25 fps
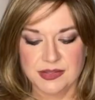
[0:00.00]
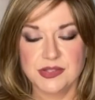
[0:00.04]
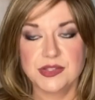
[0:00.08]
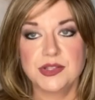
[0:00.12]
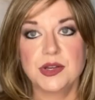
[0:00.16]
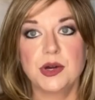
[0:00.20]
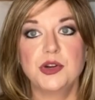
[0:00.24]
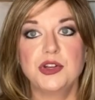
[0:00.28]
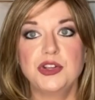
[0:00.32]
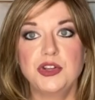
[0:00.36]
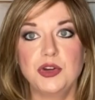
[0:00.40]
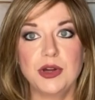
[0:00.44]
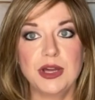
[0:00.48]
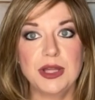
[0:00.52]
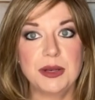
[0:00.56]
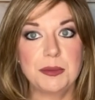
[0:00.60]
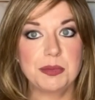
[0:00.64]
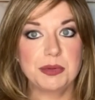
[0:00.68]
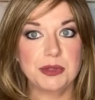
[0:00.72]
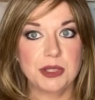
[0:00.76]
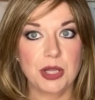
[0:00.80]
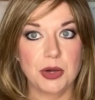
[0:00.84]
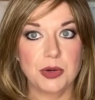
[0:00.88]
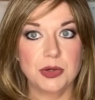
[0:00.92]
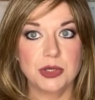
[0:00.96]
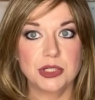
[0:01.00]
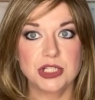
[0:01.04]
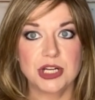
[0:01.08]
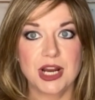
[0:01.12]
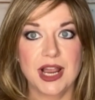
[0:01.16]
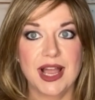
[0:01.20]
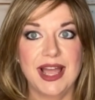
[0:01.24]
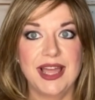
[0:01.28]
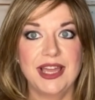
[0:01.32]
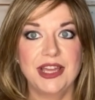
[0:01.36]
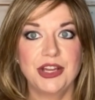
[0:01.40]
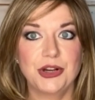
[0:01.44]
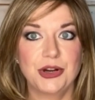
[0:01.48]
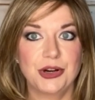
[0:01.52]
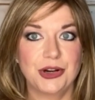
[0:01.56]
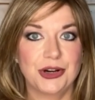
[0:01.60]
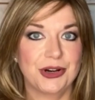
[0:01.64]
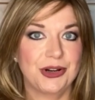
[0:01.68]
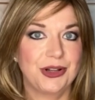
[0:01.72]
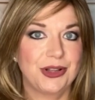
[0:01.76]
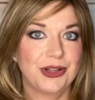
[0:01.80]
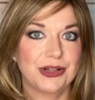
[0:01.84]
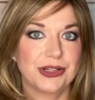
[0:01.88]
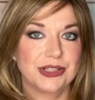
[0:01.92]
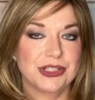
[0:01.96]
So you can blow dry,
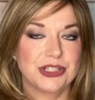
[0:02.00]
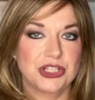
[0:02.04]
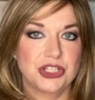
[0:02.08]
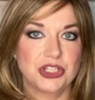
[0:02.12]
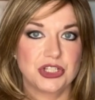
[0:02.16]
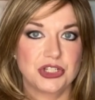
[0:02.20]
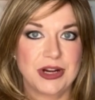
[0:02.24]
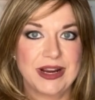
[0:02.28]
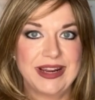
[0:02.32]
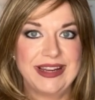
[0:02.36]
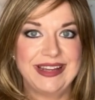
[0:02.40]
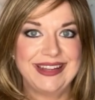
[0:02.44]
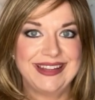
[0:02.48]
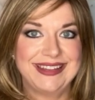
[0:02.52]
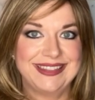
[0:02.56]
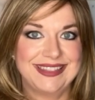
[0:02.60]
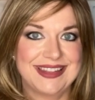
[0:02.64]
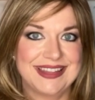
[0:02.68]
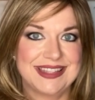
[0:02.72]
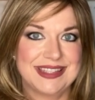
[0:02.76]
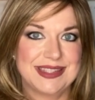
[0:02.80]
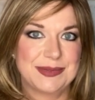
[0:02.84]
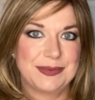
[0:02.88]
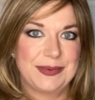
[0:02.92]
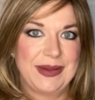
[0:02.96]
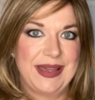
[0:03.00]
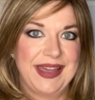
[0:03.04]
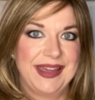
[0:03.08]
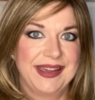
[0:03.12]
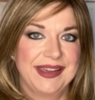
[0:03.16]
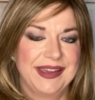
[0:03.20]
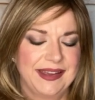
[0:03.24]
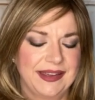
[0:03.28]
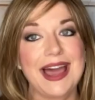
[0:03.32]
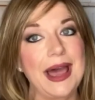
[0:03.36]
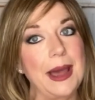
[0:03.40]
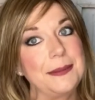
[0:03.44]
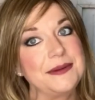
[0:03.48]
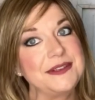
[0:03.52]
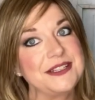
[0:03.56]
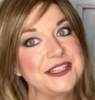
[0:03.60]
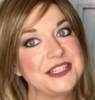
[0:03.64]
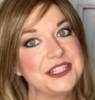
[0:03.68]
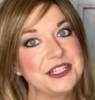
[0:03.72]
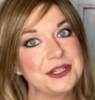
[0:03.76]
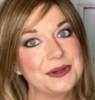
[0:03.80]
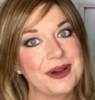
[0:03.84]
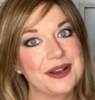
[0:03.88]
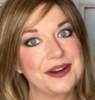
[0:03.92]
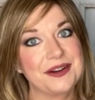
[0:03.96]
curl, or straighten this wig up to
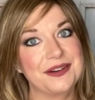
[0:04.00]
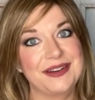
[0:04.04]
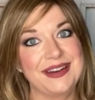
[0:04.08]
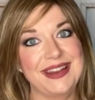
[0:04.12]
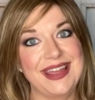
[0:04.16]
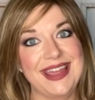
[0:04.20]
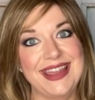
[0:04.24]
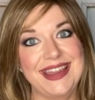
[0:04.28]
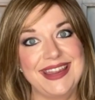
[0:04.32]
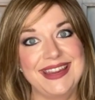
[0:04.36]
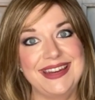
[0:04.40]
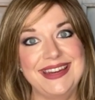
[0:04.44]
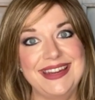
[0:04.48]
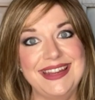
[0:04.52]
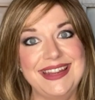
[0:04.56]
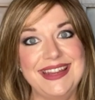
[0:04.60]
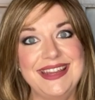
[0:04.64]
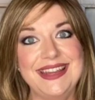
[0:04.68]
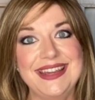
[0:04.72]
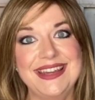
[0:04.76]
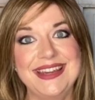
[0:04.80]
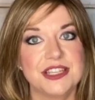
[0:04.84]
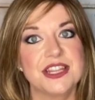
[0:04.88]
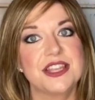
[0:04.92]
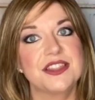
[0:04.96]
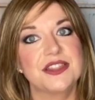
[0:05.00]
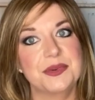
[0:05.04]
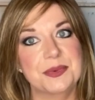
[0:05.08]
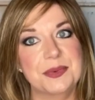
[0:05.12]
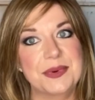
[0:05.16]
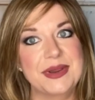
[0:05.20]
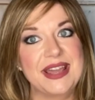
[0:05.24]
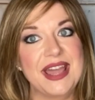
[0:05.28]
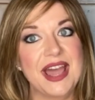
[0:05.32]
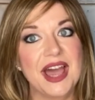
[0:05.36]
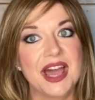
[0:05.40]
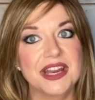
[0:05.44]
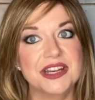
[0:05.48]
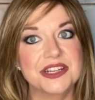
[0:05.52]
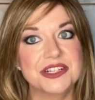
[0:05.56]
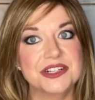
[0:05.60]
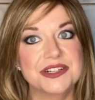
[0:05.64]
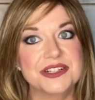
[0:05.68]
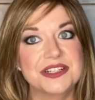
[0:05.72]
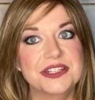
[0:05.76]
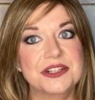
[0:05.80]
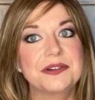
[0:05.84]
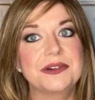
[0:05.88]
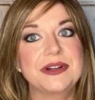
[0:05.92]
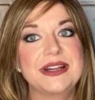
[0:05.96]
280 to
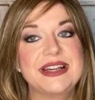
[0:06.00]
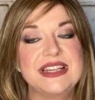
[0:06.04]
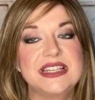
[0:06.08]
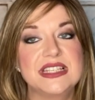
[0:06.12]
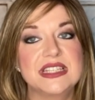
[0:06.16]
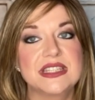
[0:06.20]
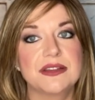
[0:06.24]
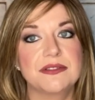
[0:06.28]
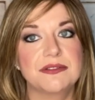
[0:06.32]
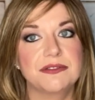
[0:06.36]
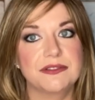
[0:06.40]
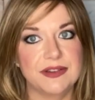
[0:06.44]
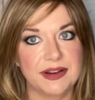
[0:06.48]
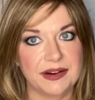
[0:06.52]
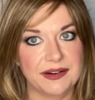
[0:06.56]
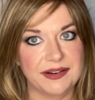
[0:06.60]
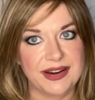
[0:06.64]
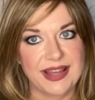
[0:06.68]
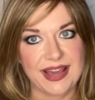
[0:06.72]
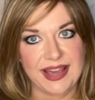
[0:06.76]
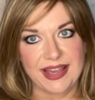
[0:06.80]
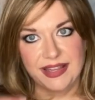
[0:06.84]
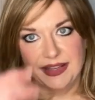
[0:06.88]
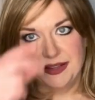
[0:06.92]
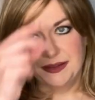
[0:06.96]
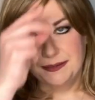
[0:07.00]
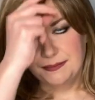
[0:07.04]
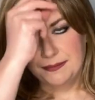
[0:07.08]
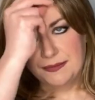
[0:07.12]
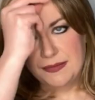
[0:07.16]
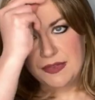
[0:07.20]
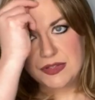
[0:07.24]
300 degrees Fahrenheit.